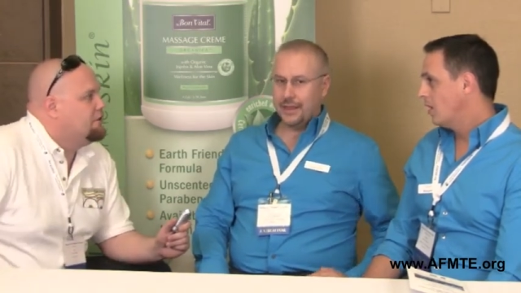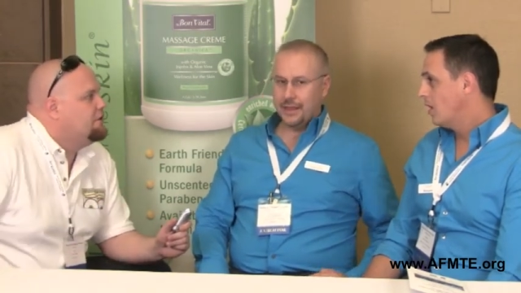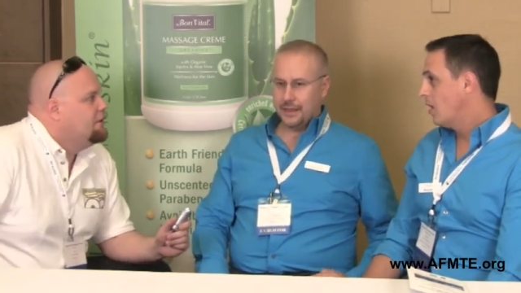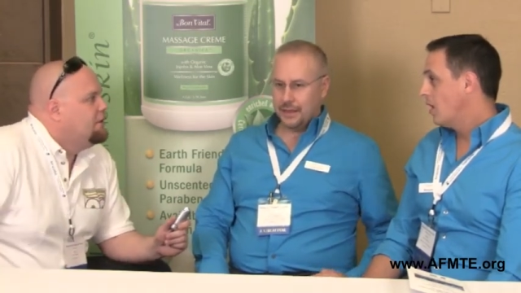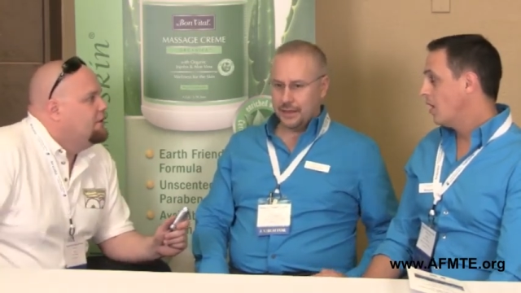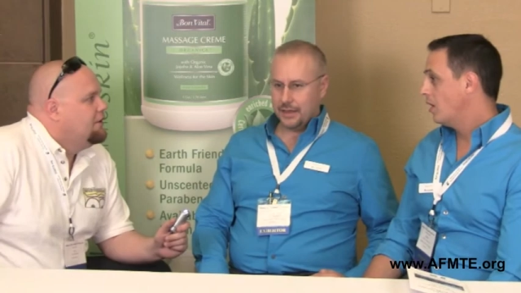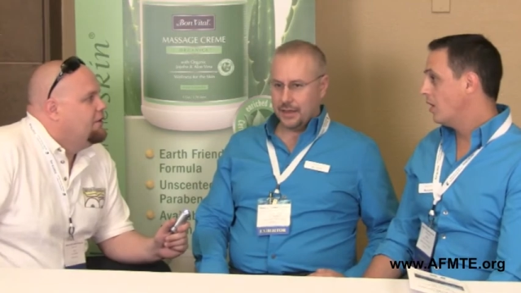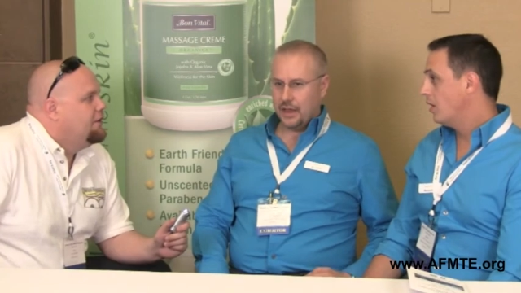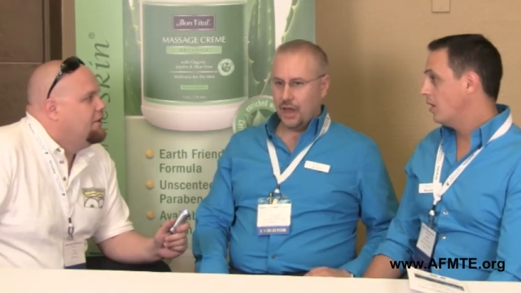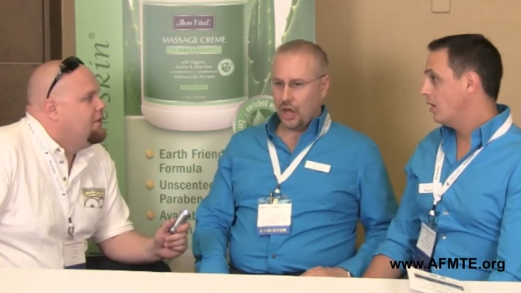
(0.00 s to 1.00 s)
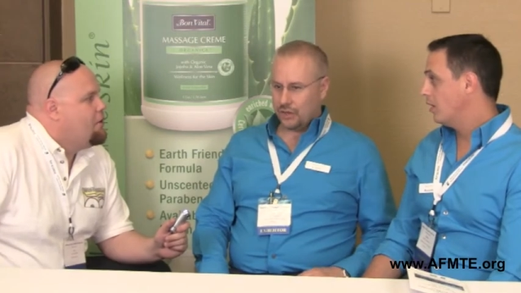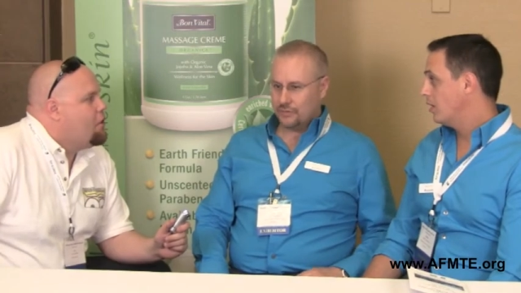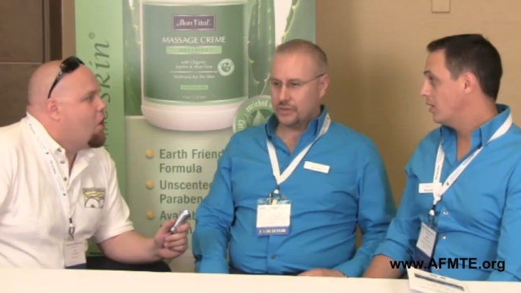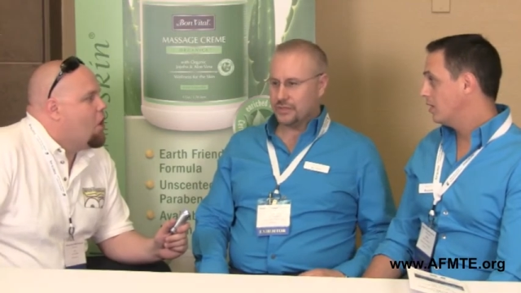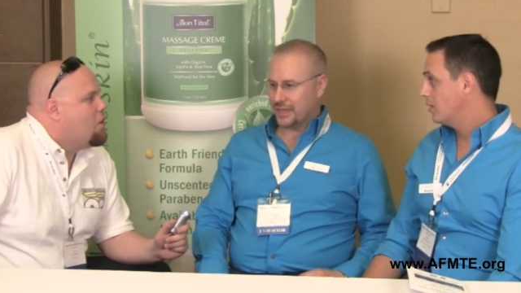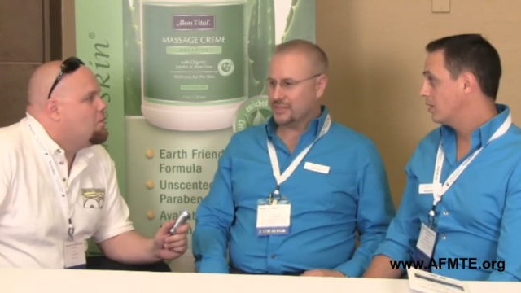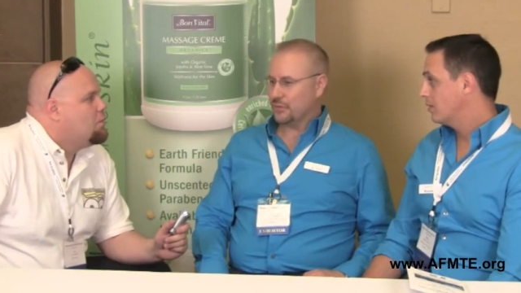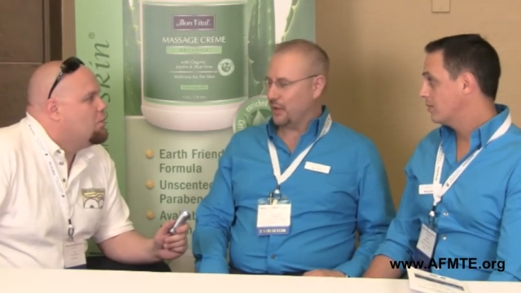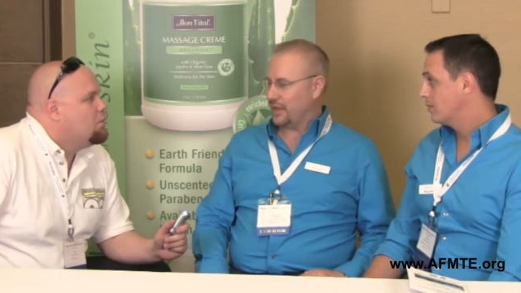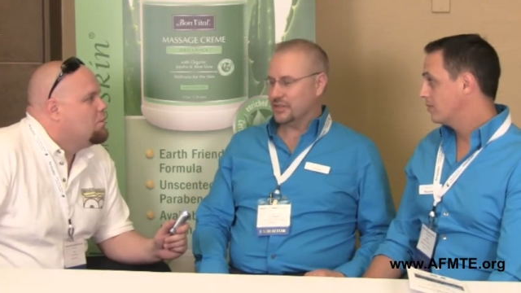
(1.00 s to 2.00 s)
Speaker 1: or all of those things
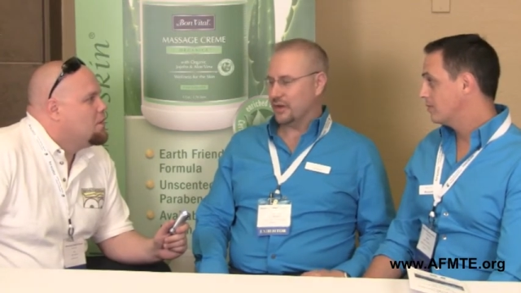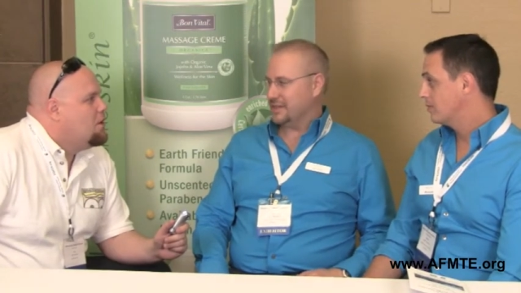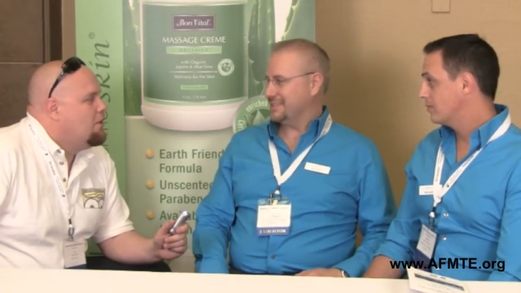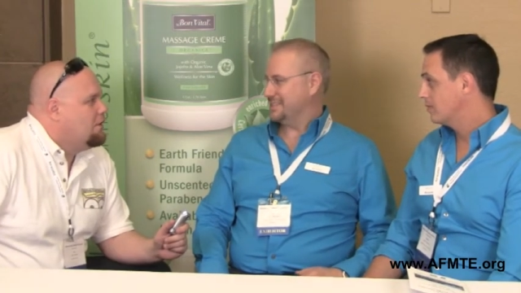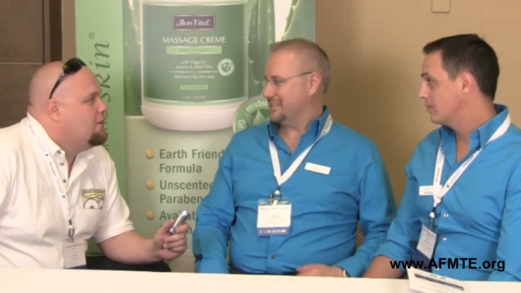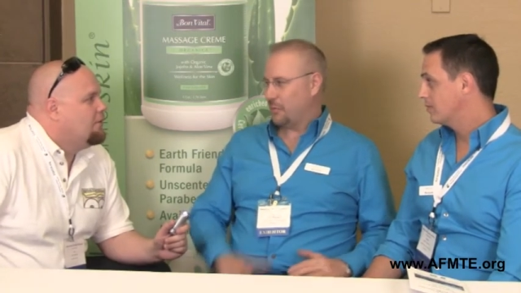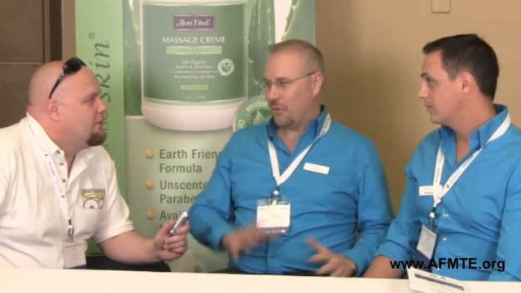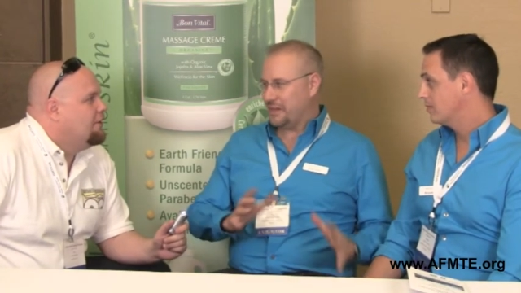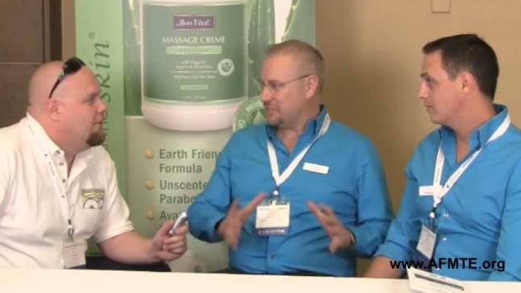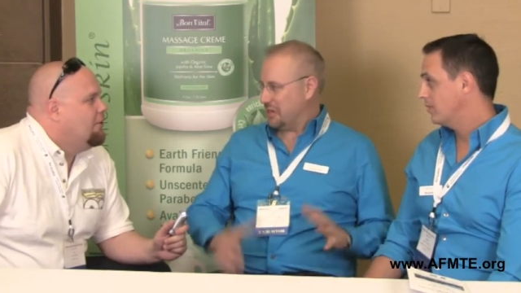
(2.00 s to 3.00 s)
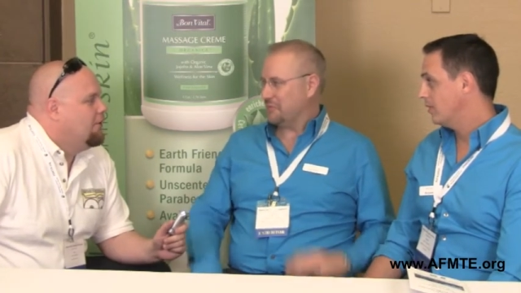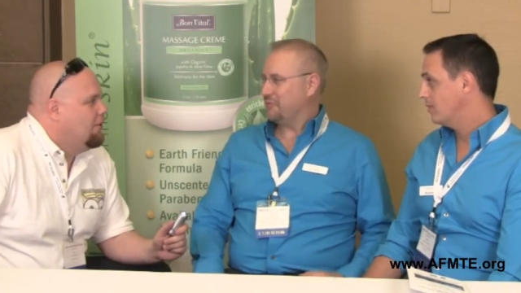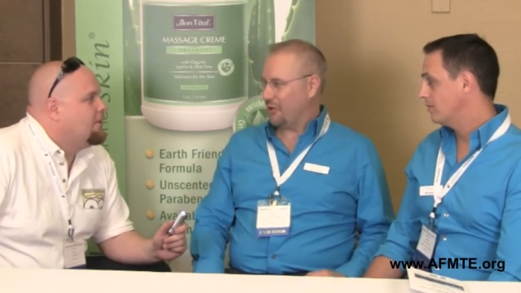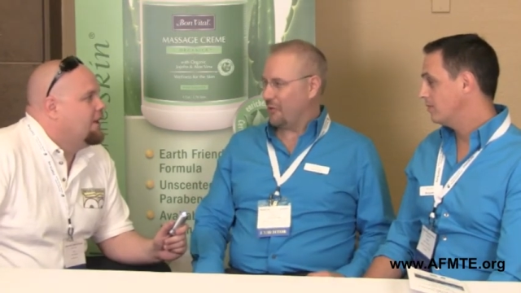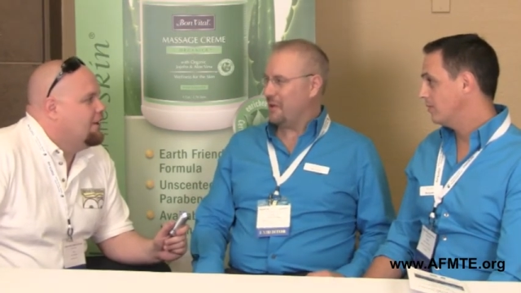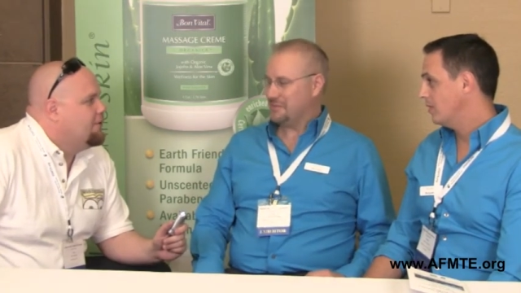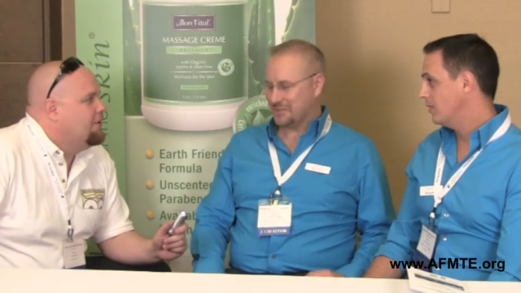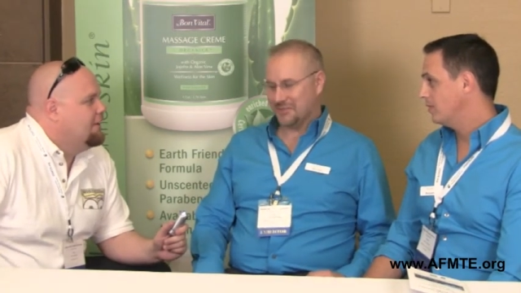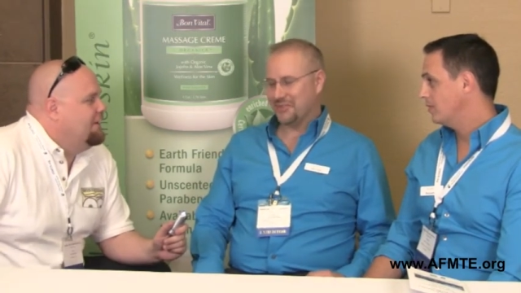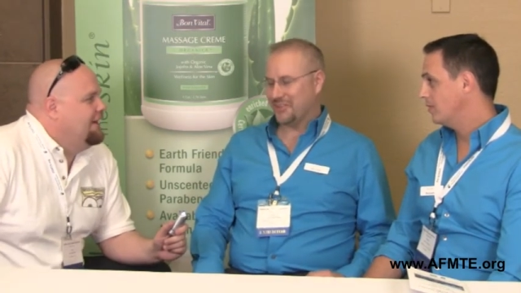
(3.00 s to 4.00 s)
are being addressed in some way, shape, or form. Okay,
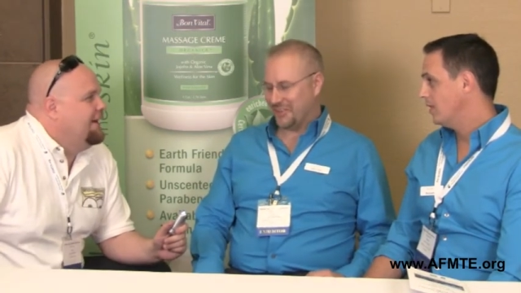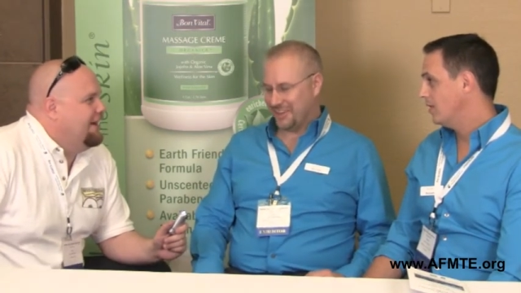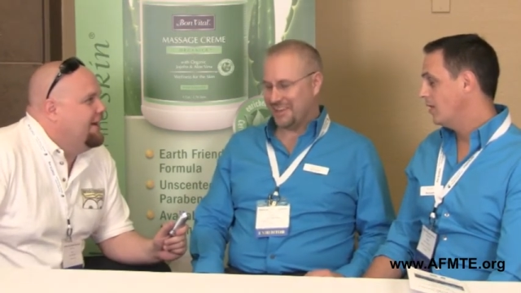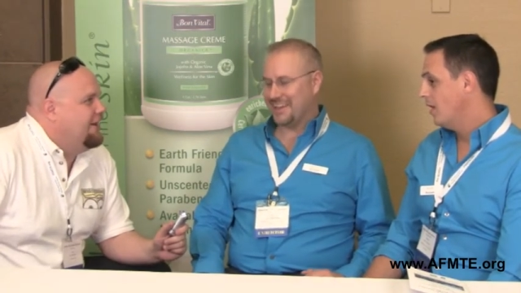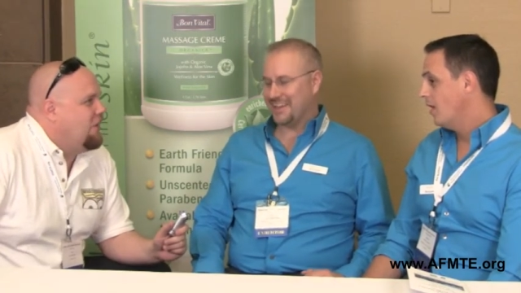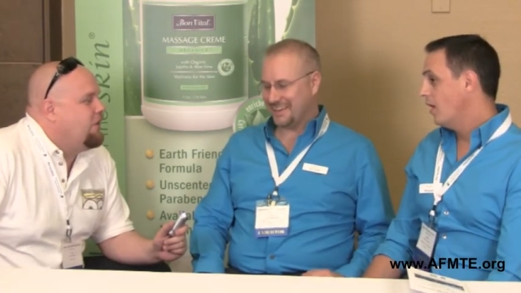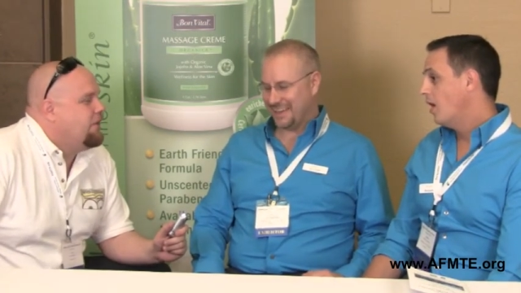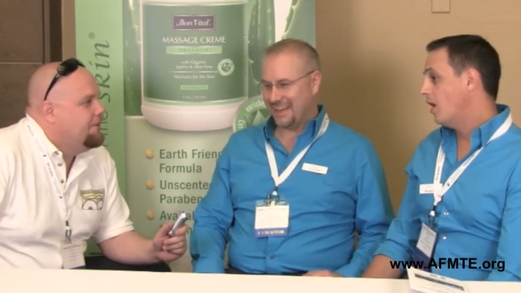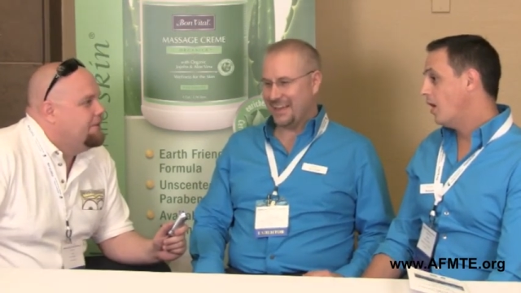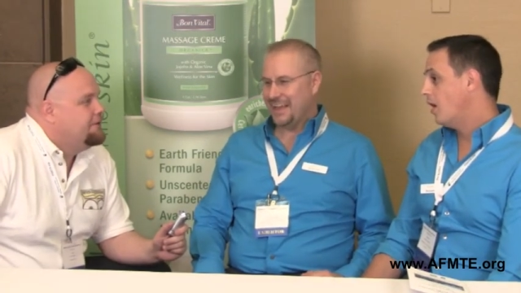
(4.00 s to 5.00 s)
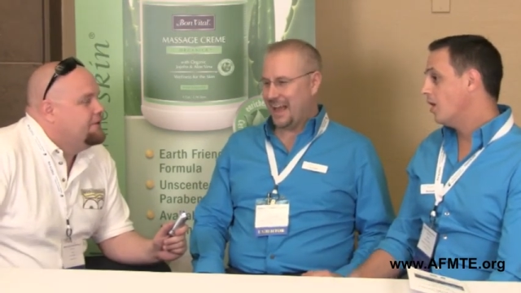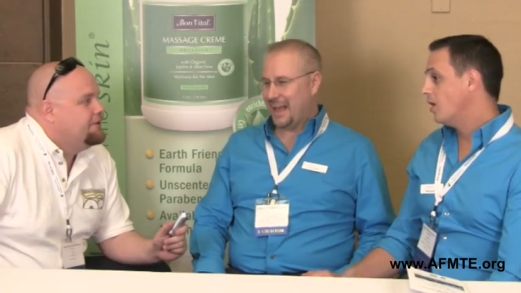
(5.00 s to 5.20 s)
absolutely. yeah, yeah.